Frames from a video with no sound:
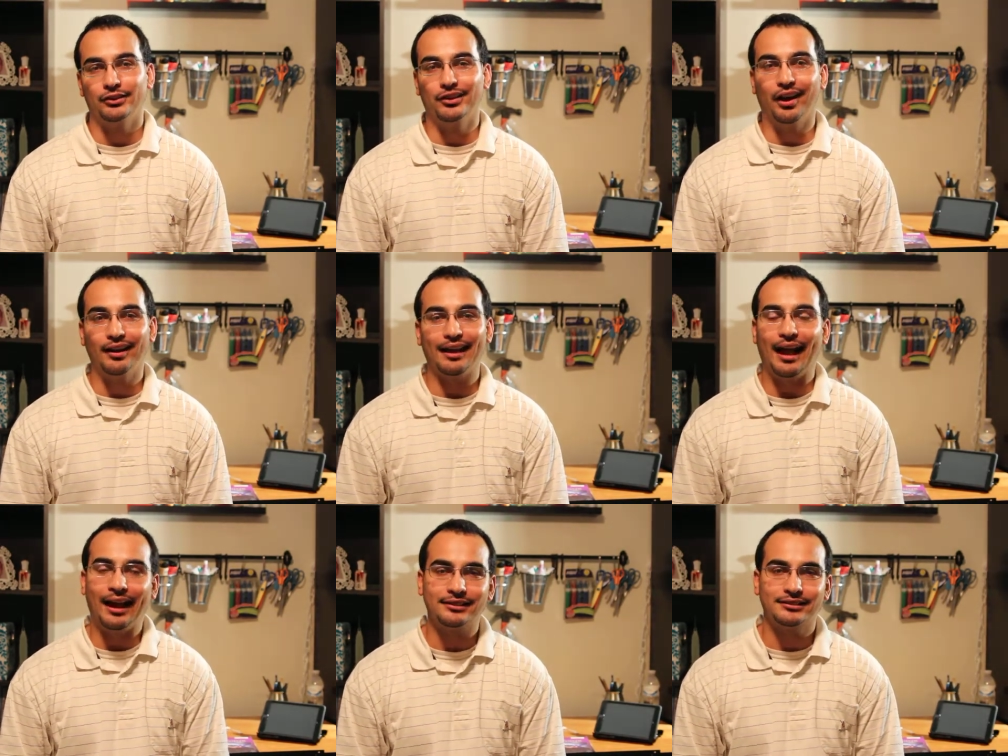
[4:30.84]
God
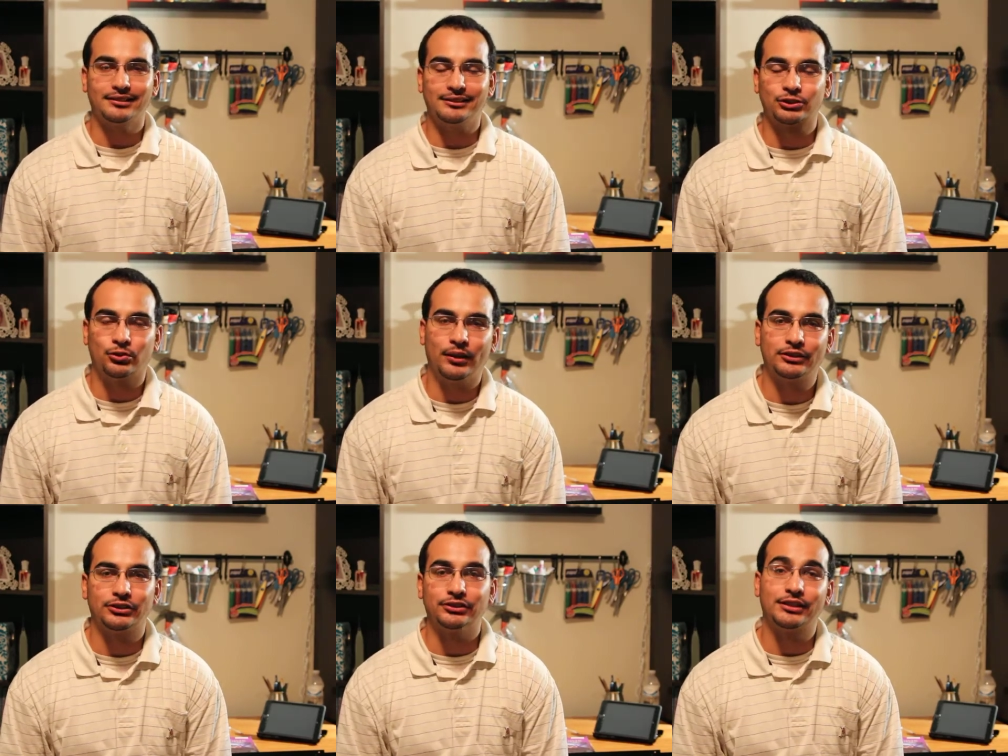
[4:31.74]
asked these
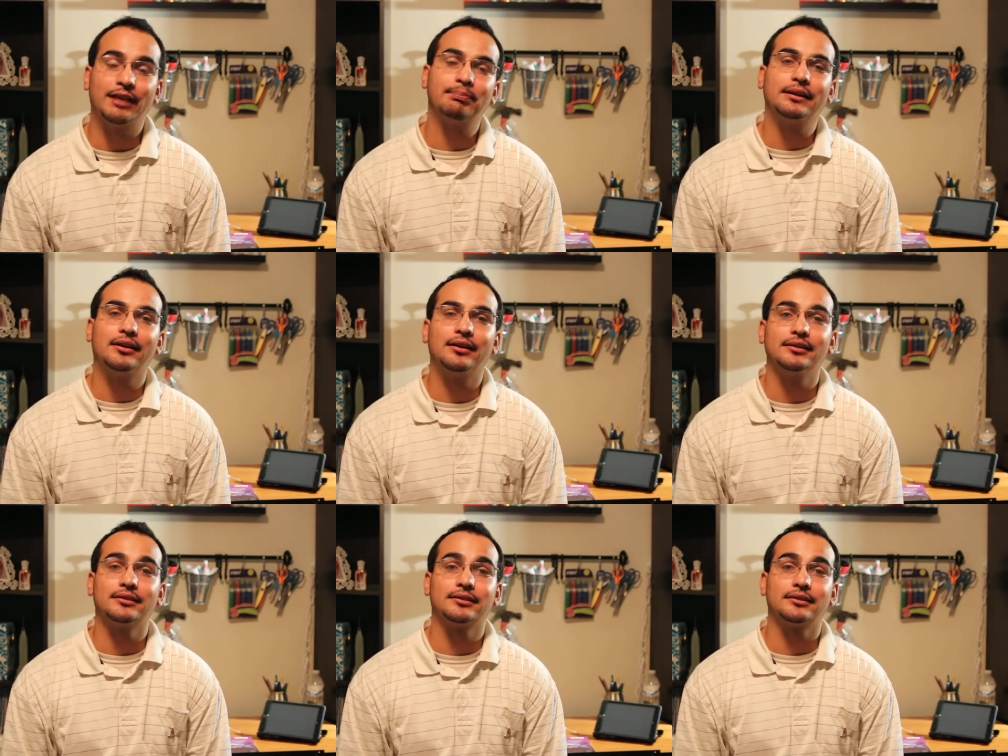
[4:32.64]
questions not
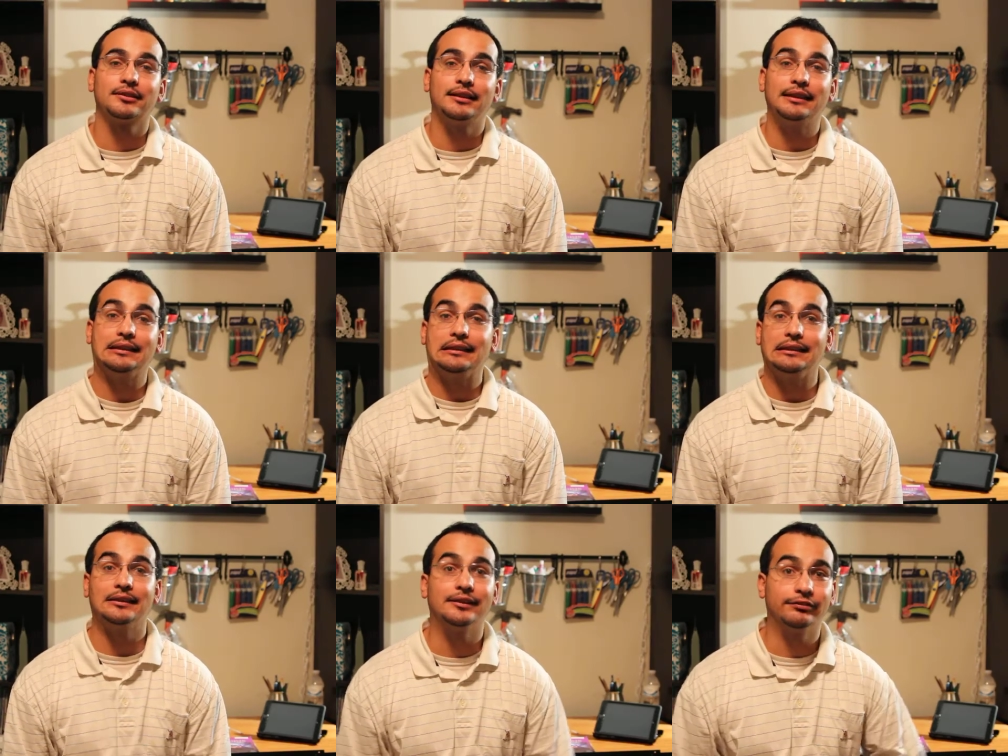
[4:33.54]
because he
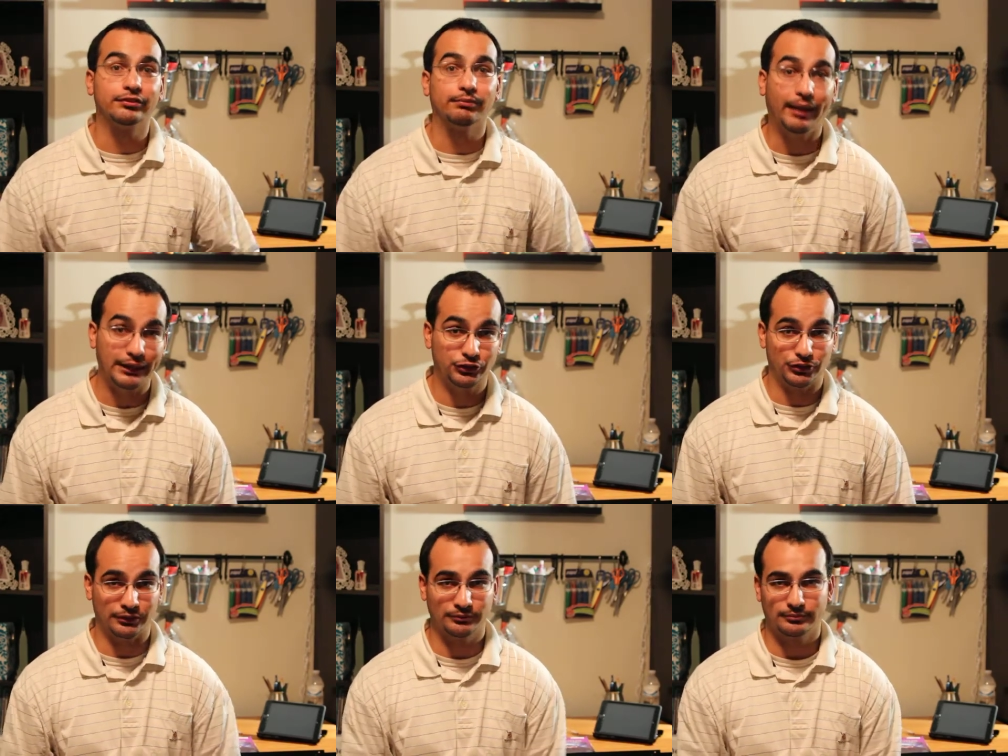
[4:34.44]
needed
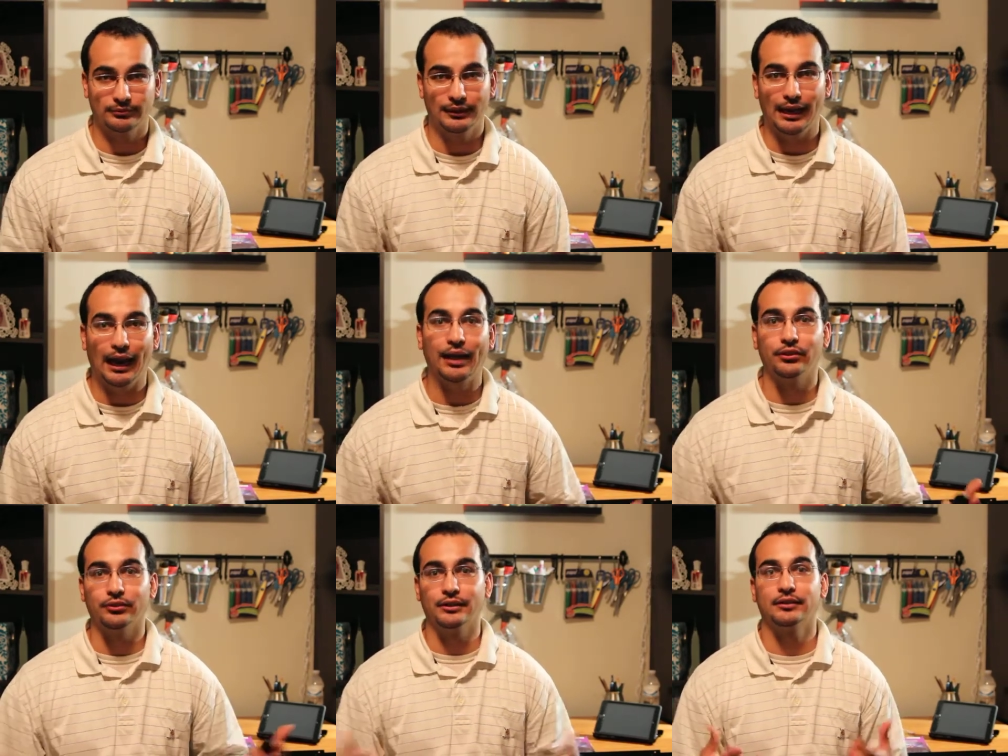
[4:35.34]
information,
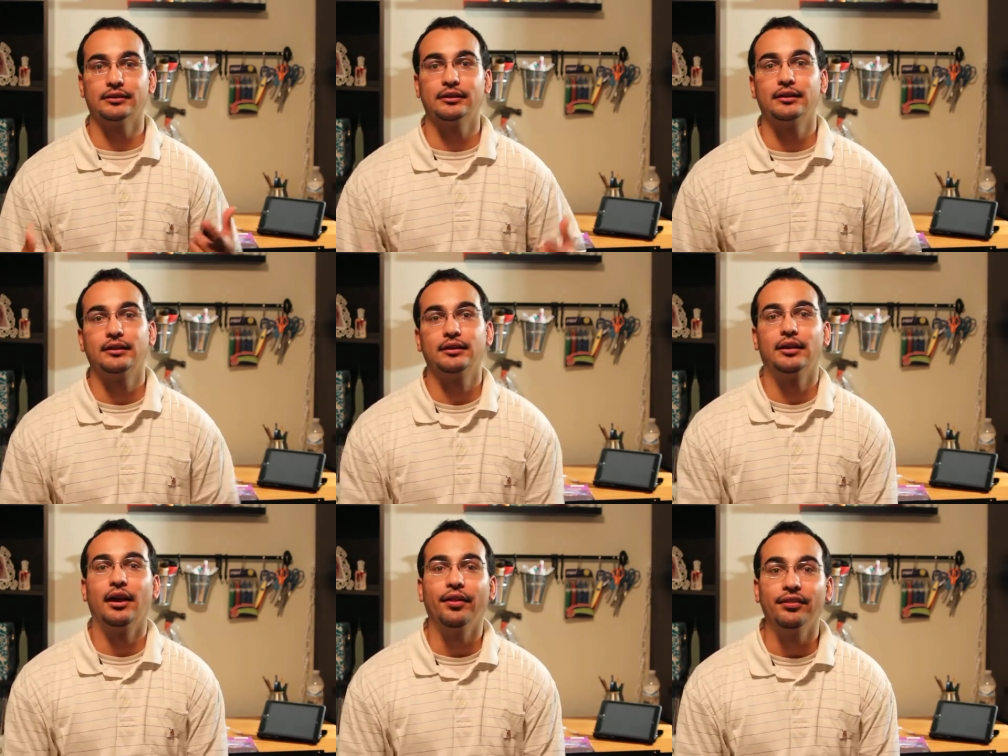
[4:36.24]
gathering
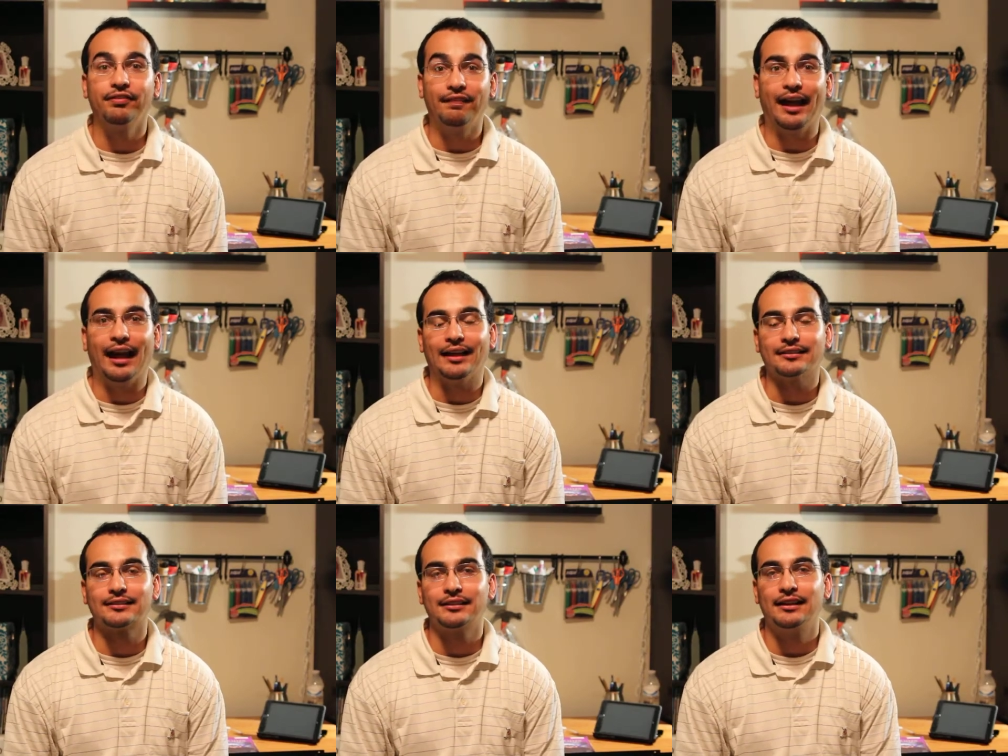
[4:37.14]
uh, the
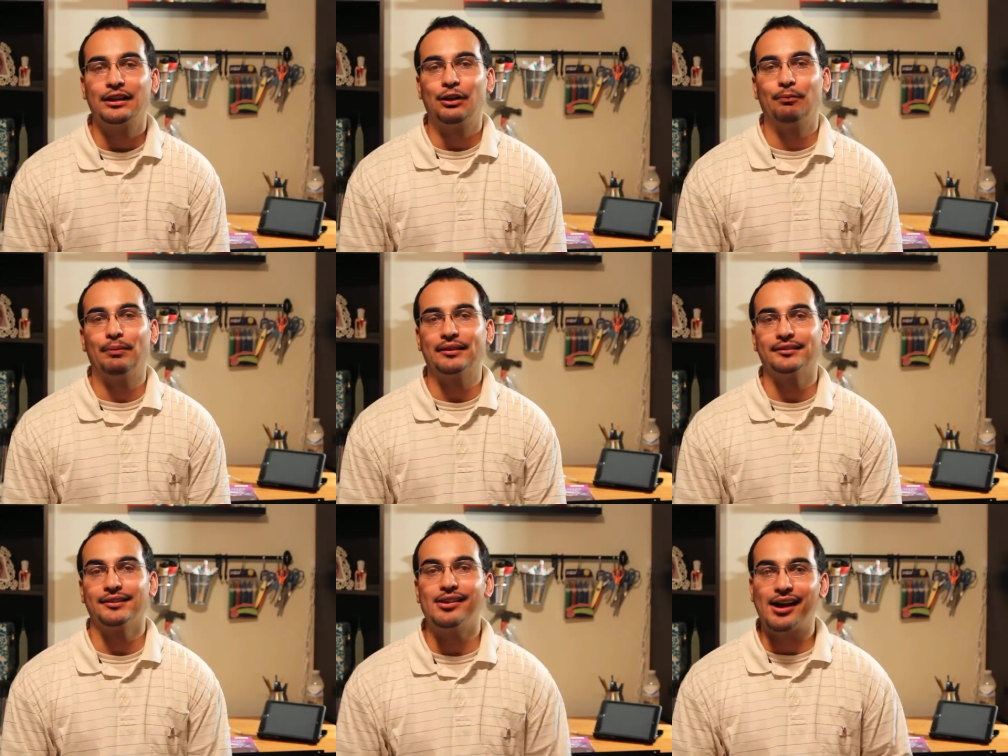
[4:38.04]
facts
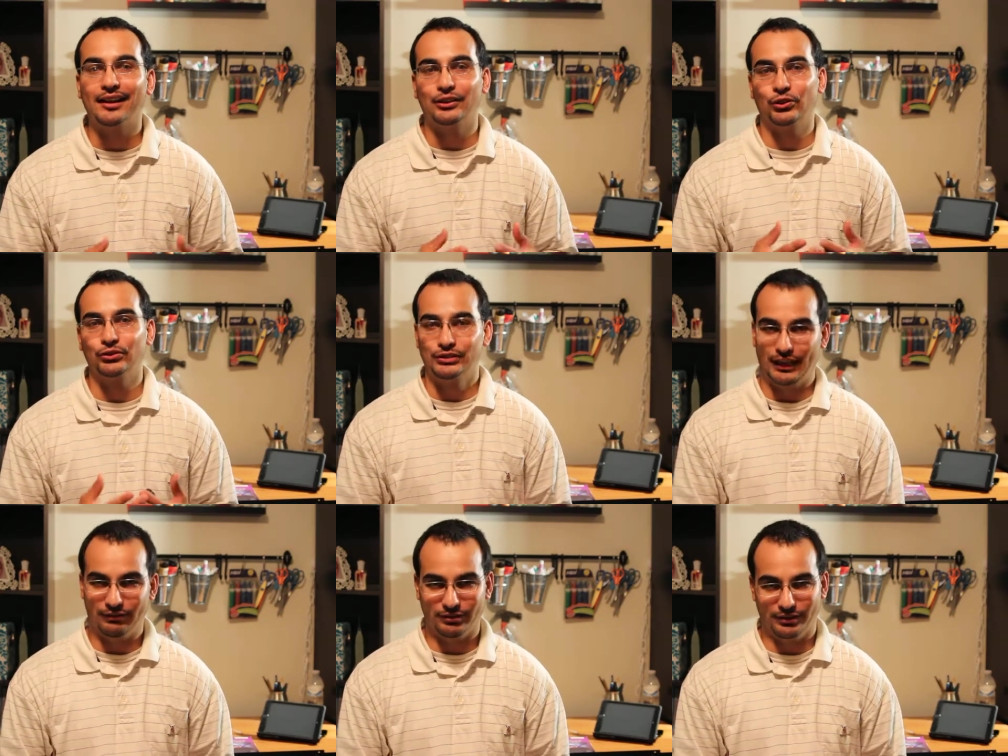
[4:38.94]
because God knows
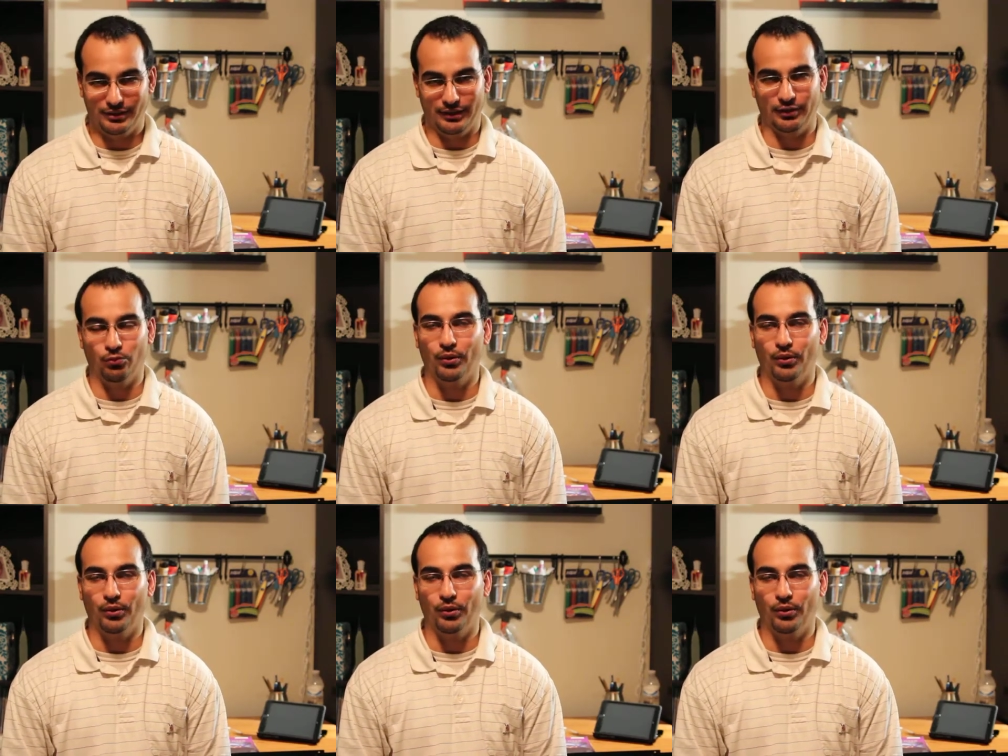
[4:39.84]
everything.